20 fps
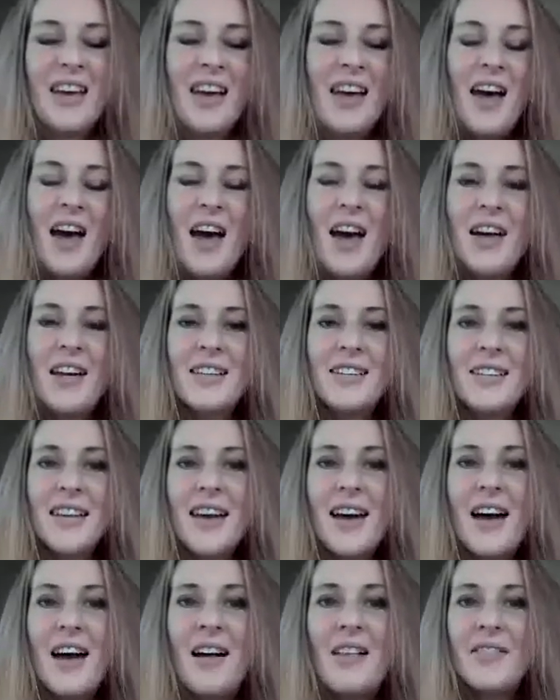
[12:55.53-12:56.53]
And
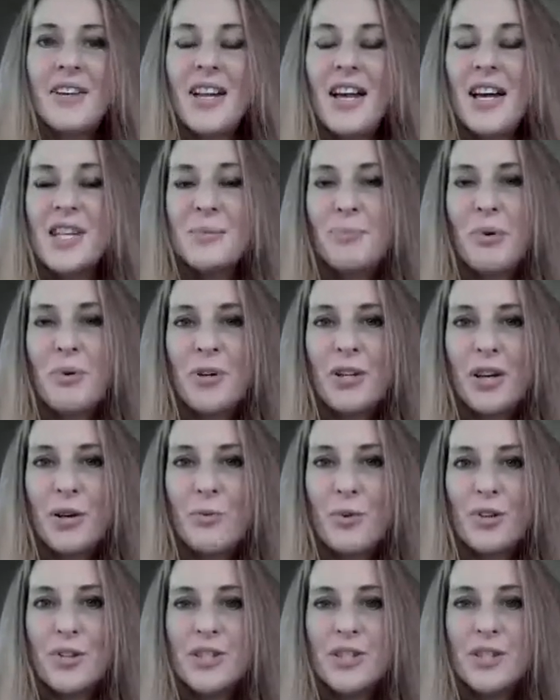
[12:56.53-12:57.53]
the last point I
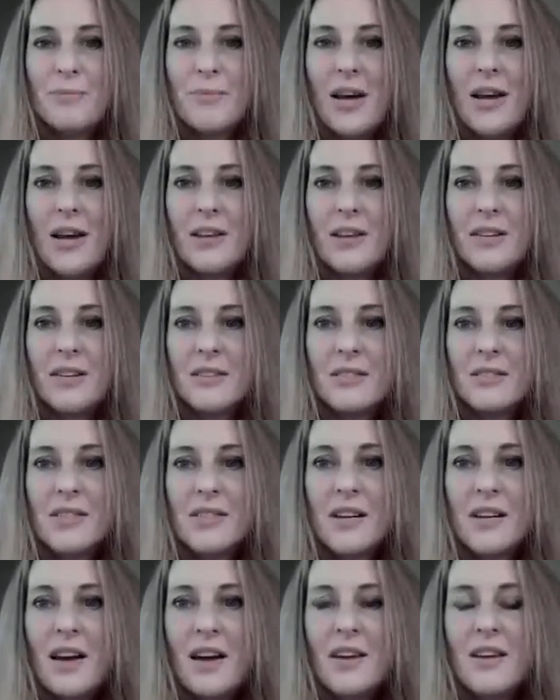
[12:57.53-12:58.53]
want to make
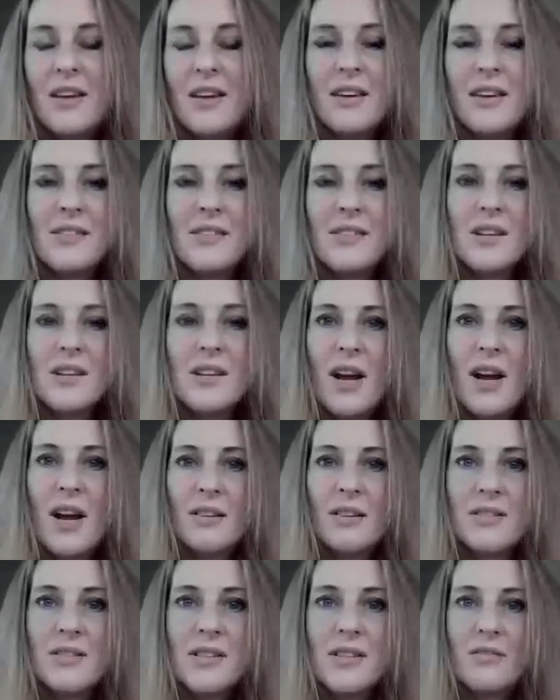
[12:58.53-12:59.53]
today is
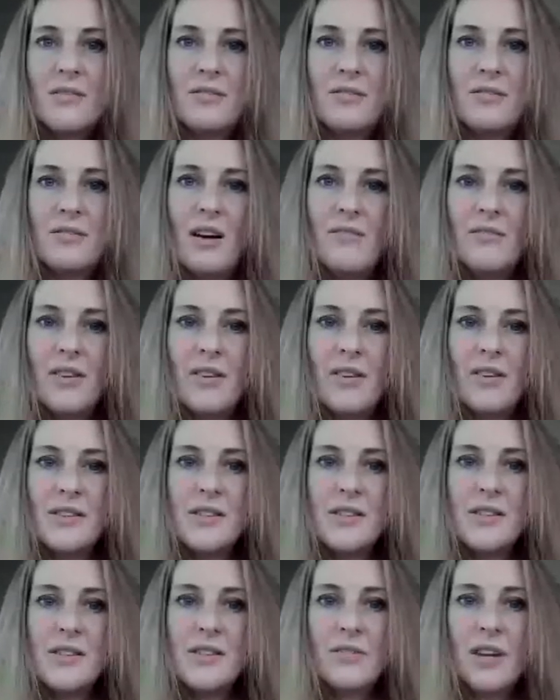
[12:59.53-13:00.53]
around self-love and
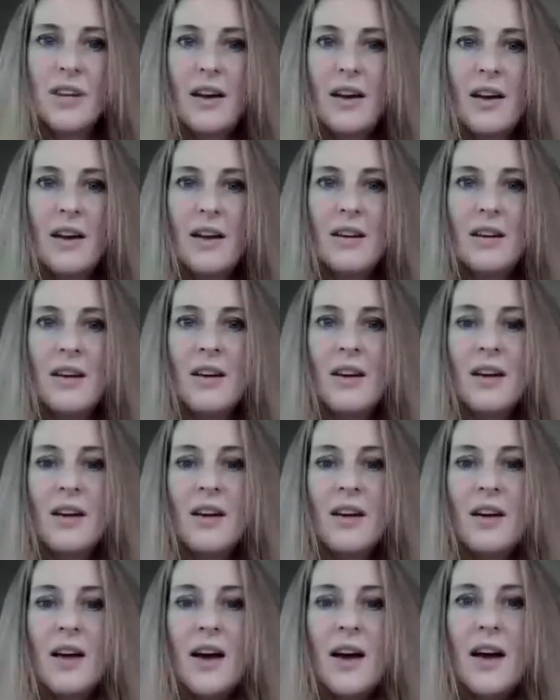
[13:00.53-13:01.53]
self-care.
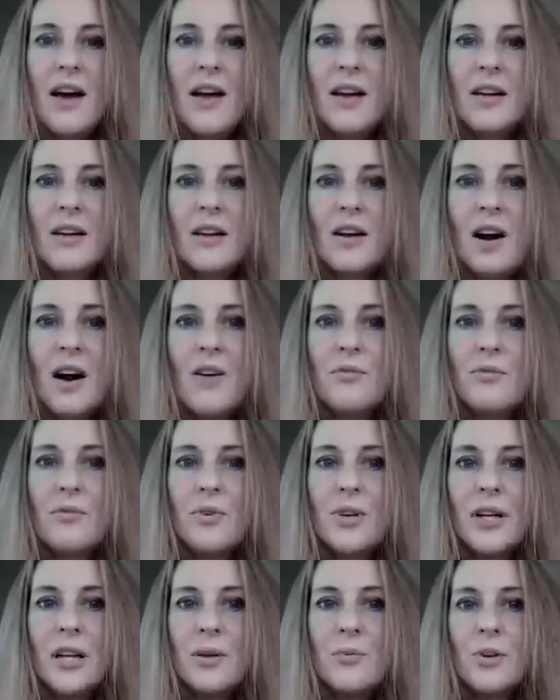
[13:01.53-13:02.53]
And I
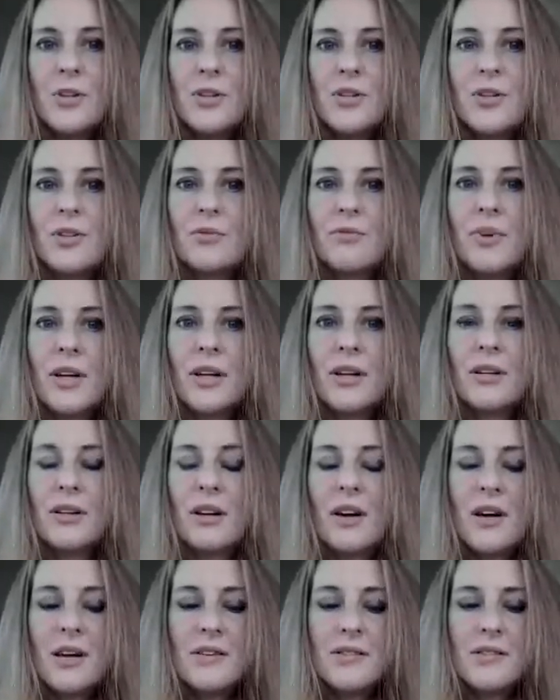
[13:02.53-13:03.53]
really want you to
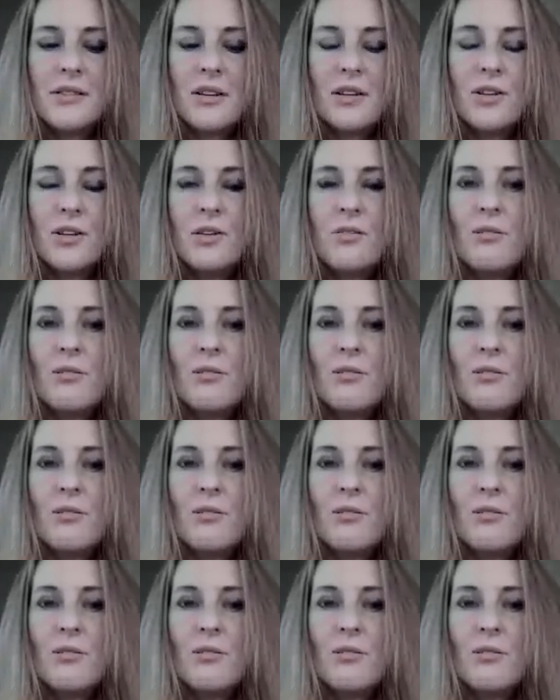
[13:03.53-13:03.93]
recognize that you